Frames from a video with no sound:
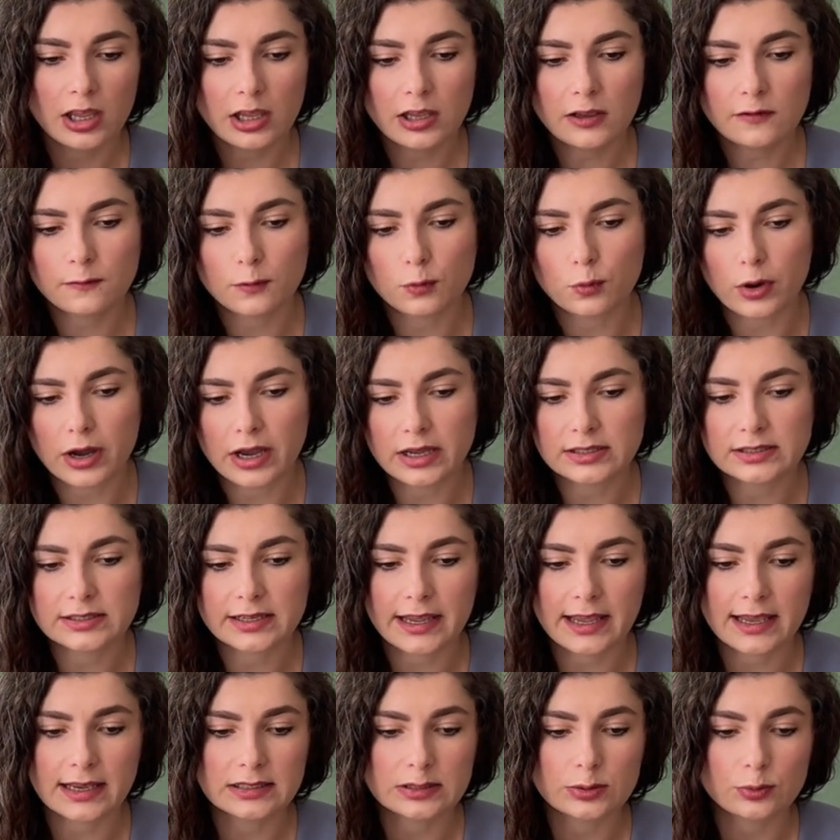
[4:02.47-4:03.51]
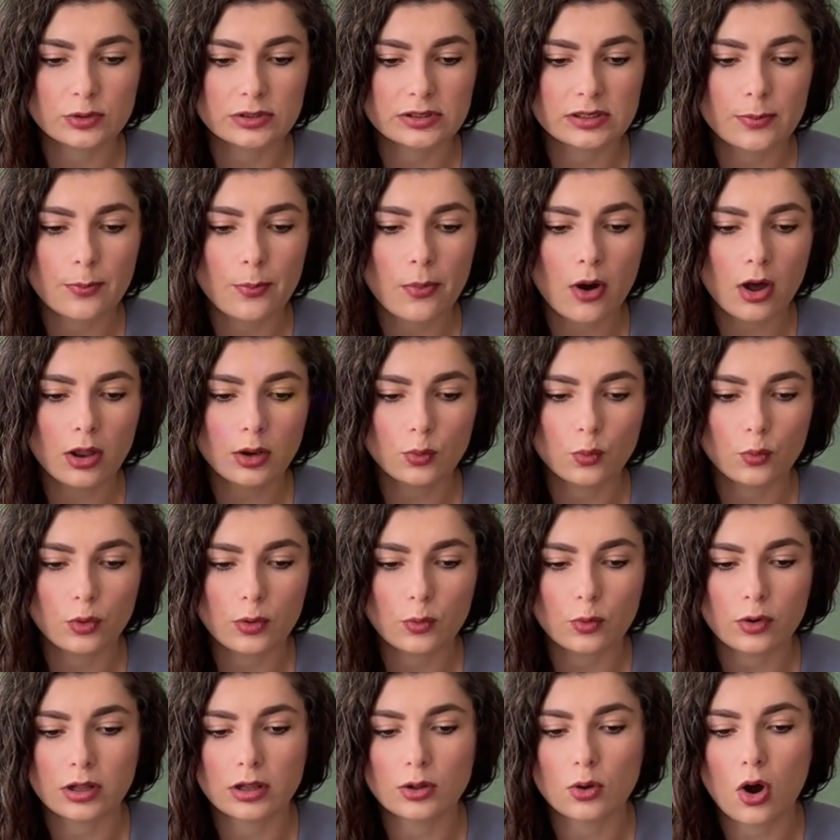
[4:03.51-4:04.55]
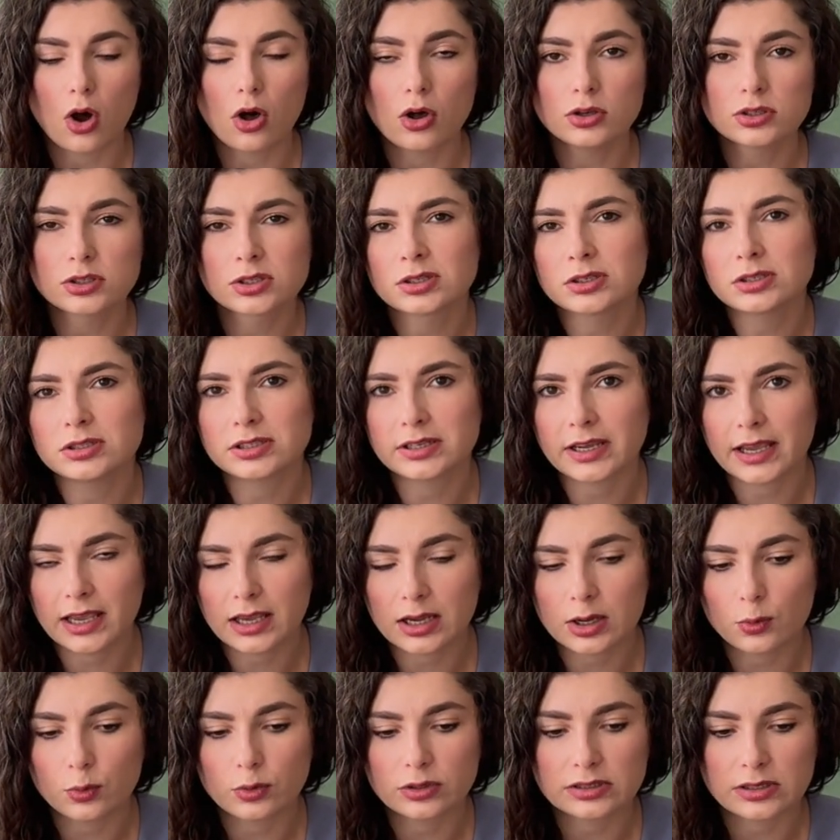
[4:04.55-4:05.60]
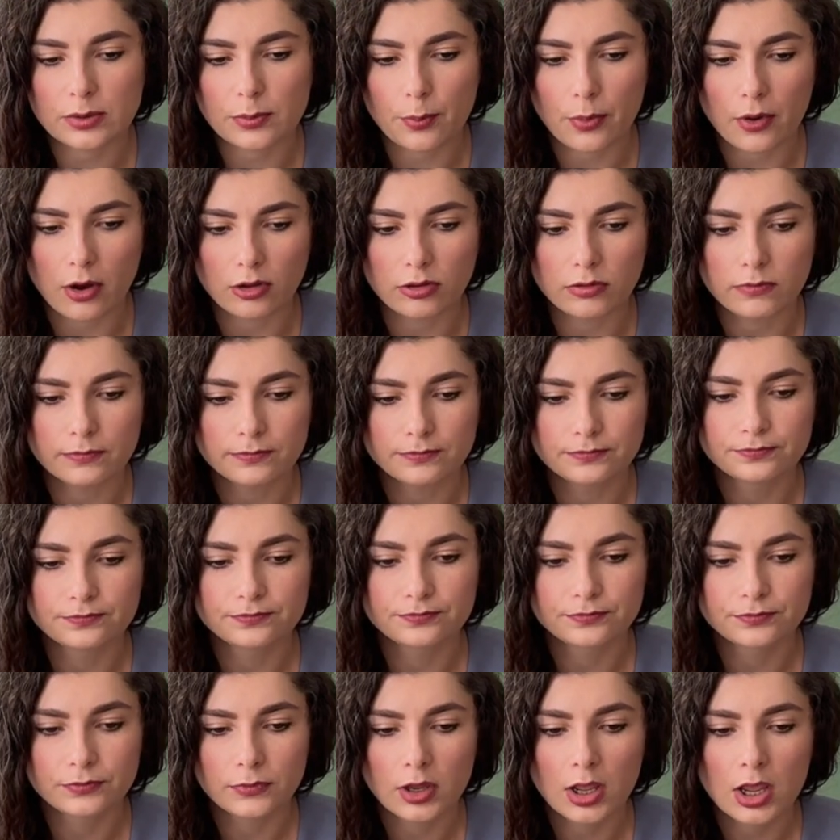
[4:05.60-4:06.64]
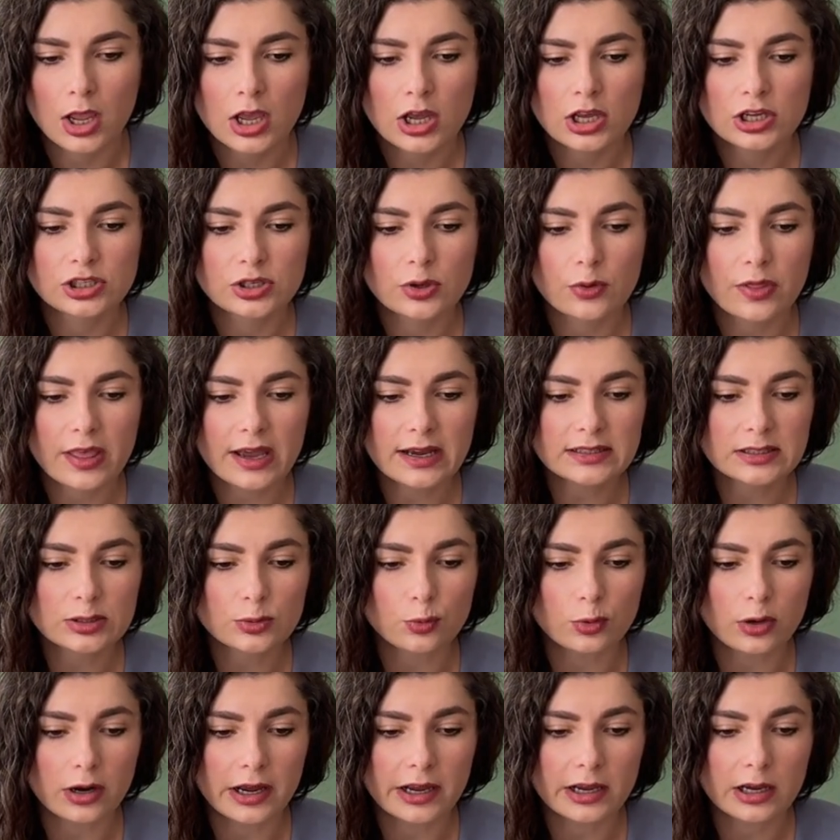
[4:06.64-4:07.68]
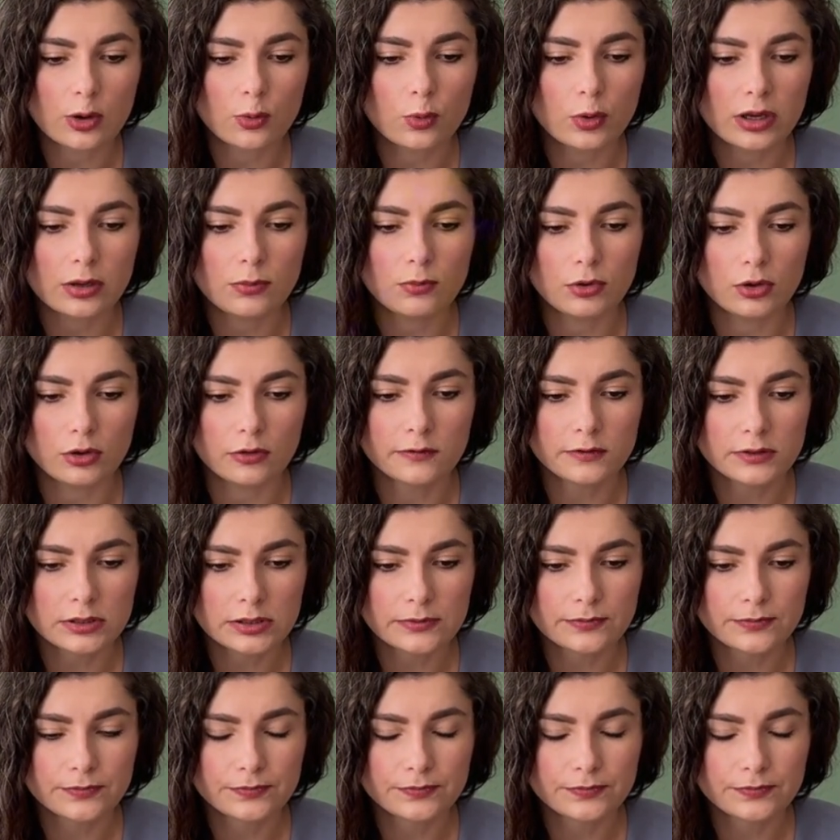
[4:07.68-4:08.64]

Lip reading: If white takes with a pawn, we will also take with a pawn. So that's why queen moves.